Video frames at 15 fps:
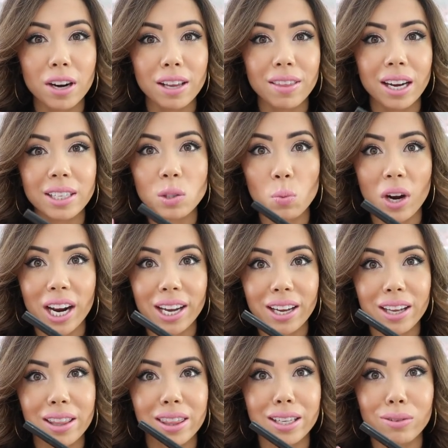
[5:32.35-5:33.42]
and that is
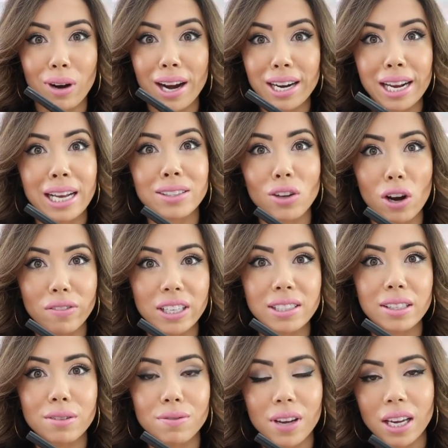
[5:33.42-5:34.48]
why the writing has
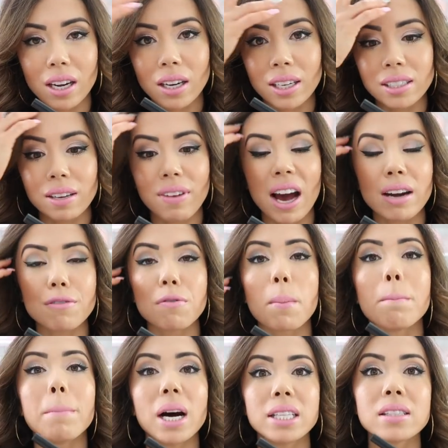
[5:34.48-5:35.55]
obviously faded because I've had it for
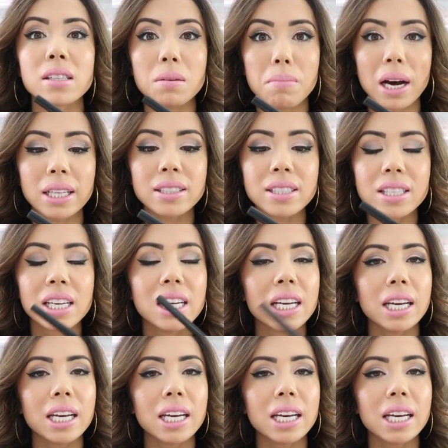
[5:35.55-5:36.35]
months and months.